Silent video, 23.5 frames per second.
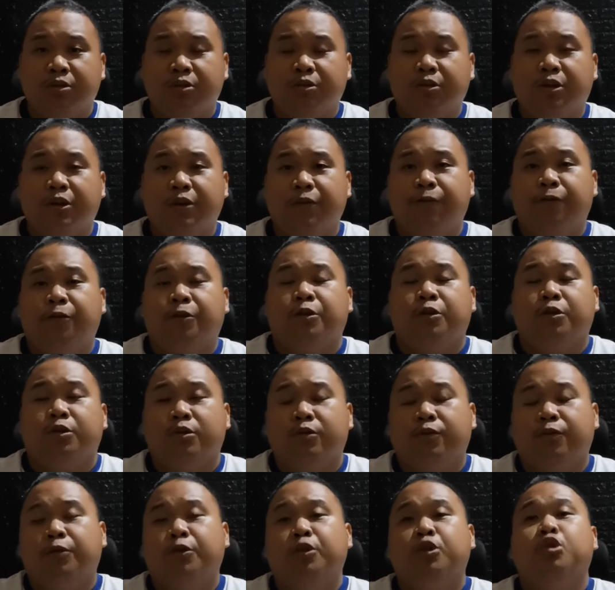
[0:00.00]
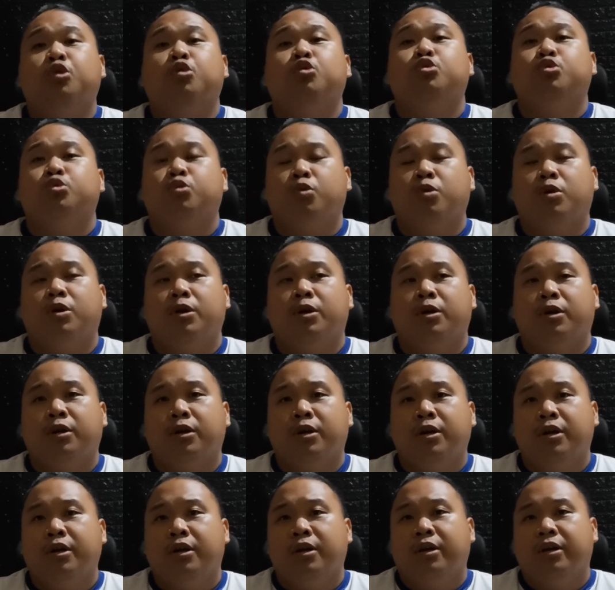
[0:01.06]
sorry for those who are
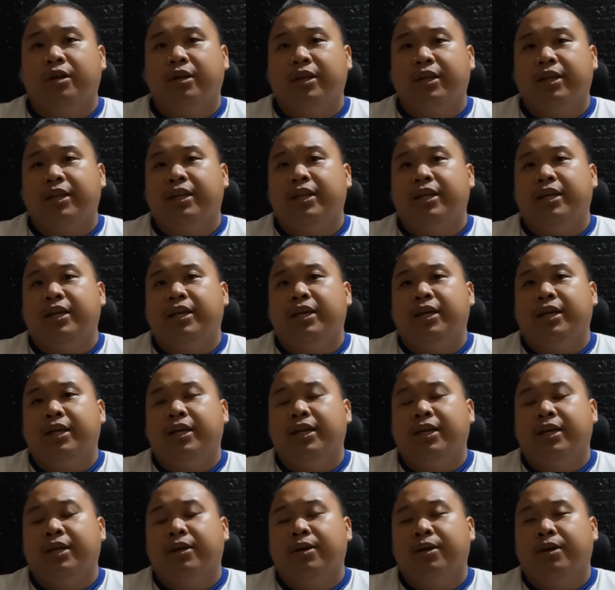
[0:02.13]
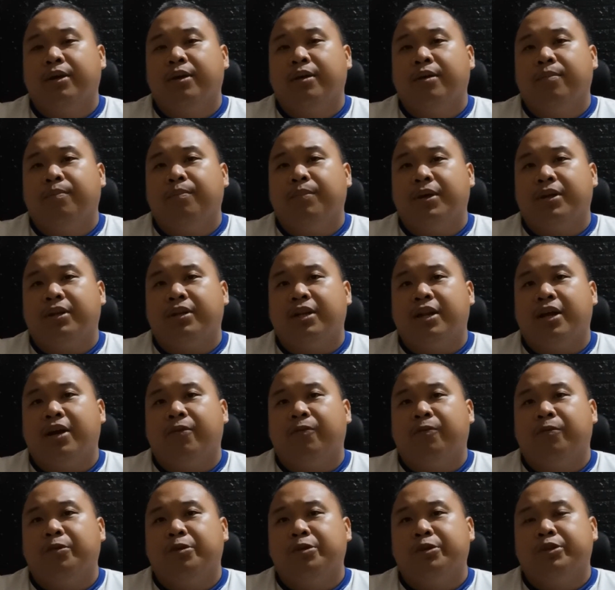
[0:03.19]
really pet
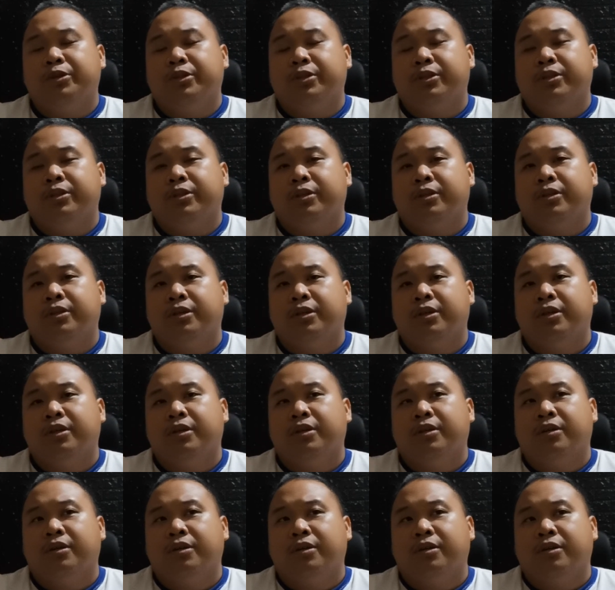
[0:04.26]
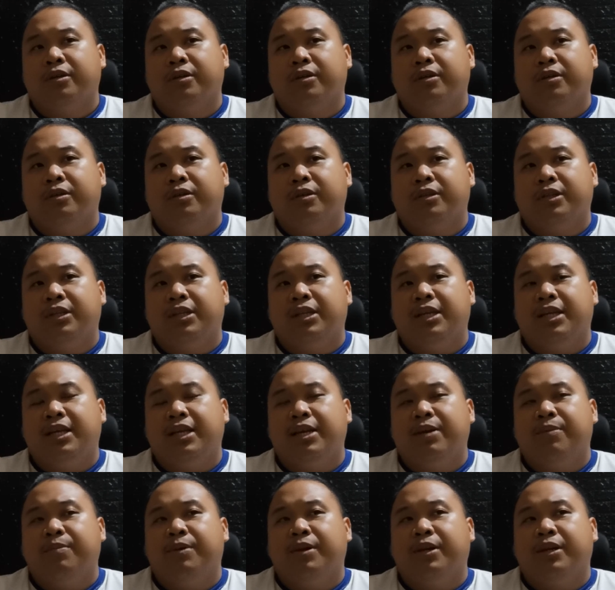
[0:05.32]
lovers, hindi
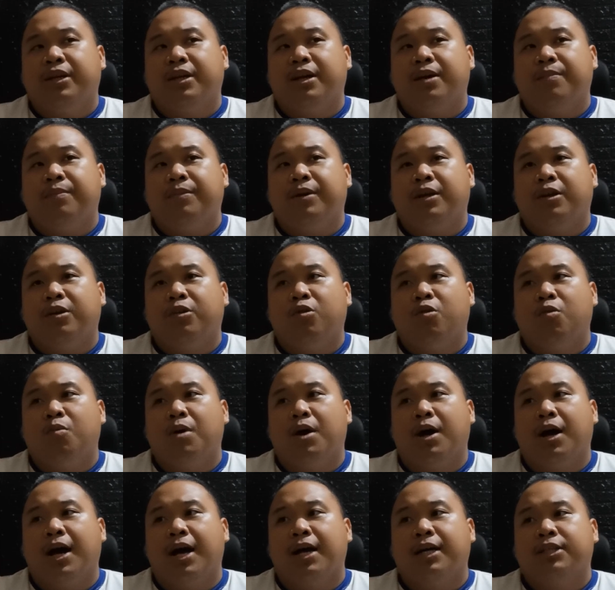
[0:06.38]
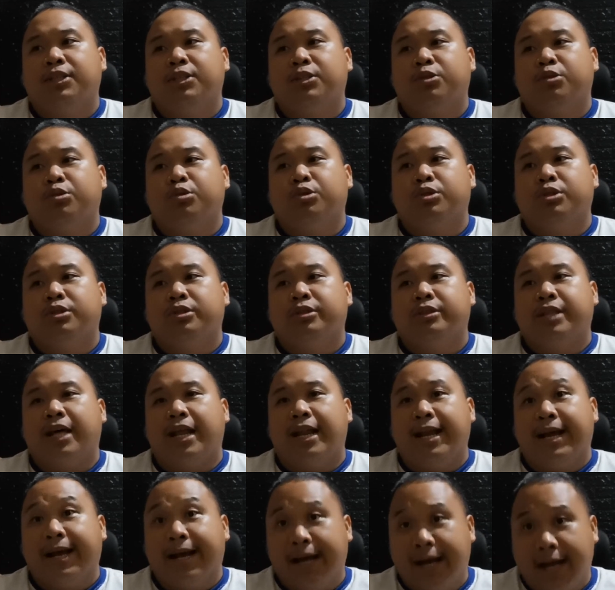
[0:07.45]
naman kami gumagastos
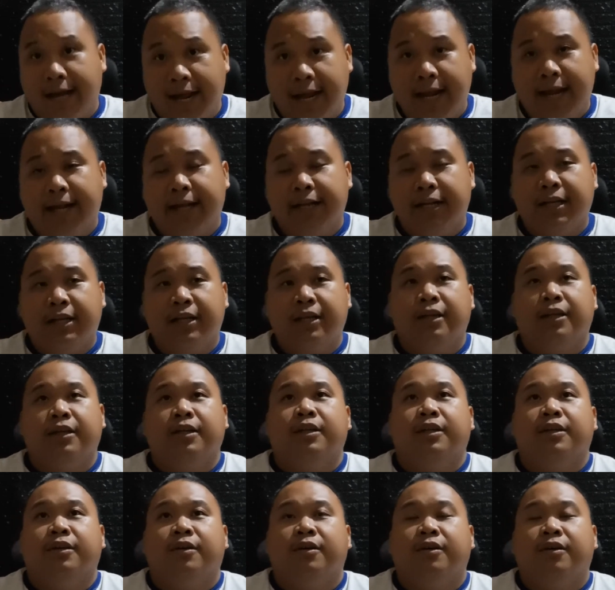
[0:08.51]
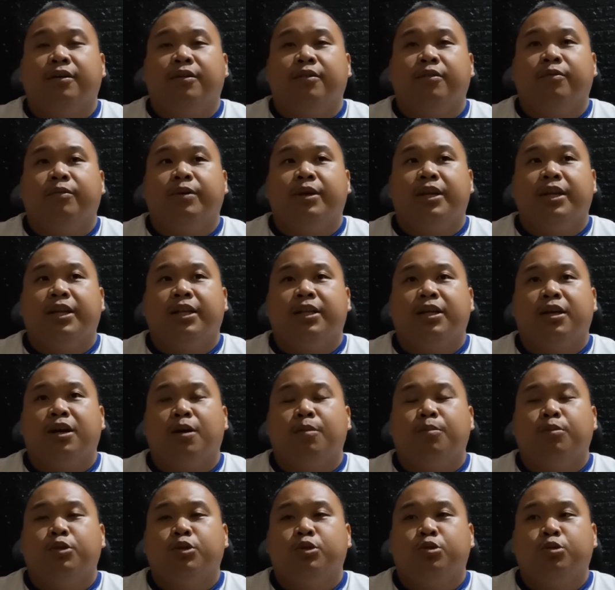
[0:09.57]
talaga when it
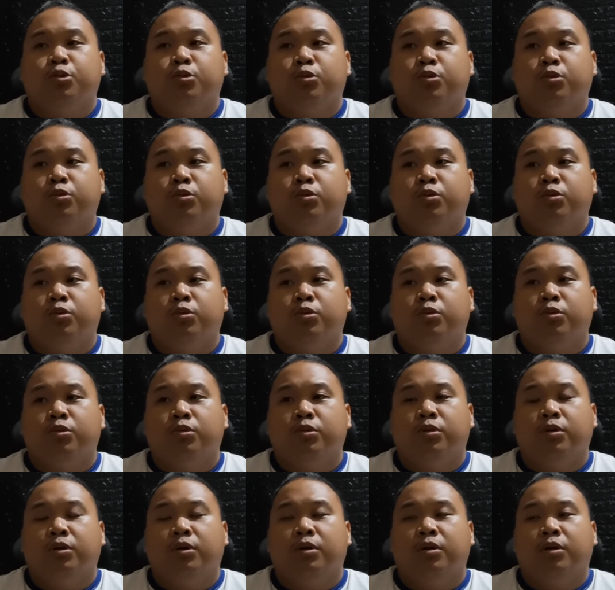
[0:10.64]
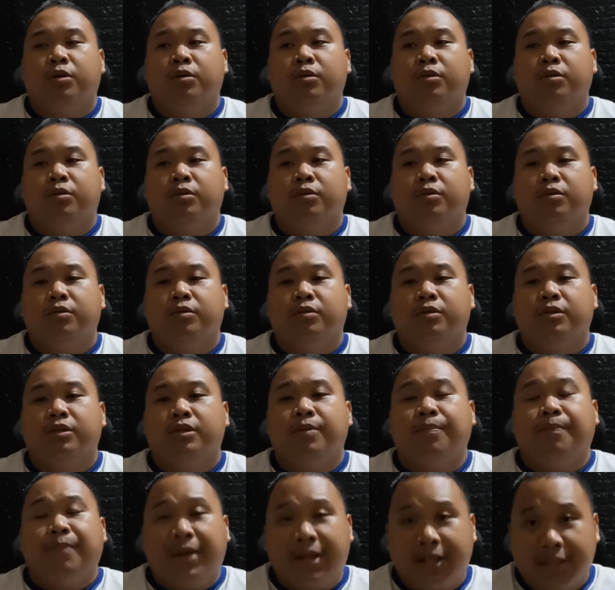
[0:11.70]
comes to
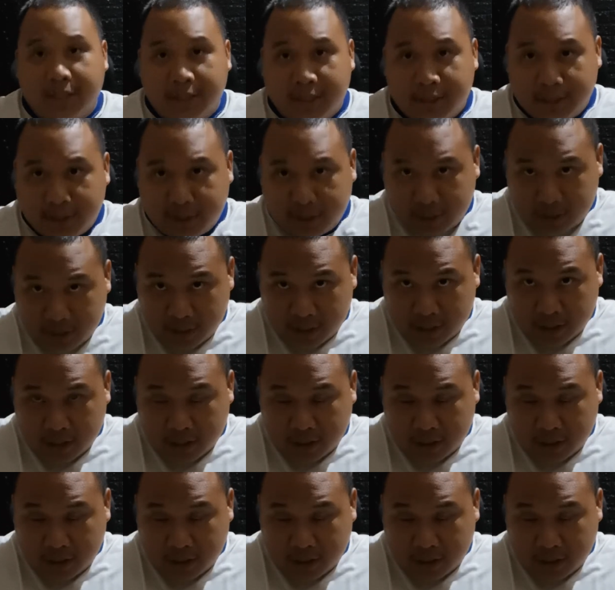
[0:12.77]
the pets.